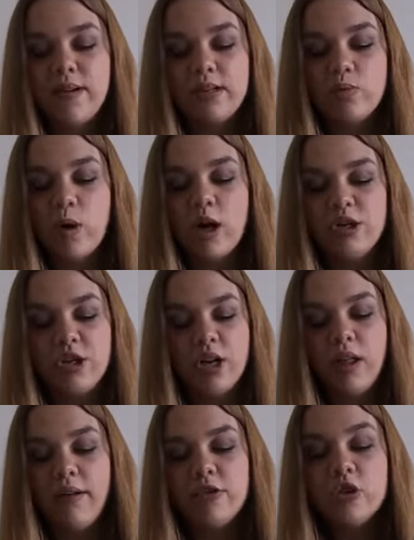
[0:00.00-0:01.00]
with face wash
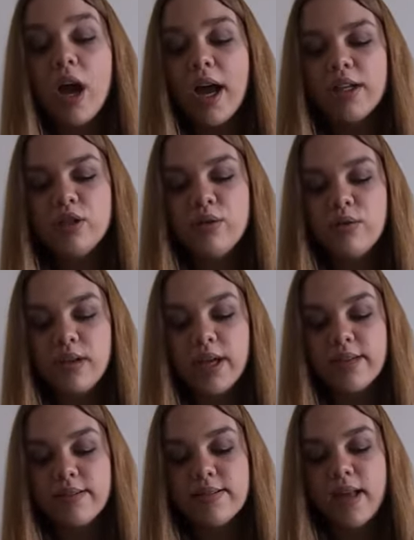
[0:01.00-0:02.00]
and I love trying new
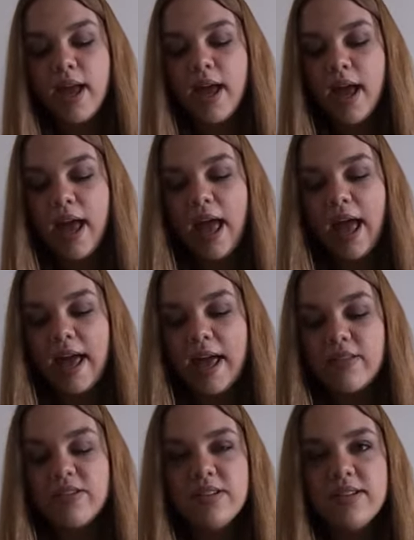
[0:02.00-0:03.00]
things.
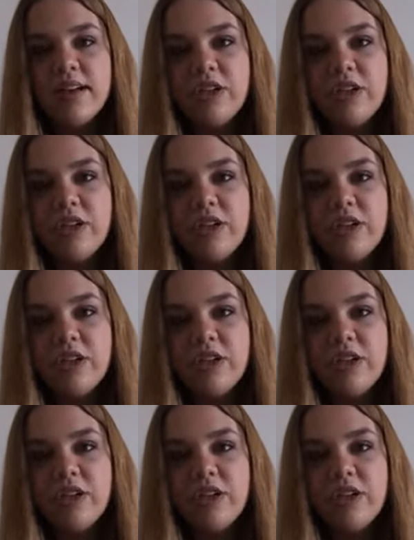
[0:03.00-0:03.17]
And this is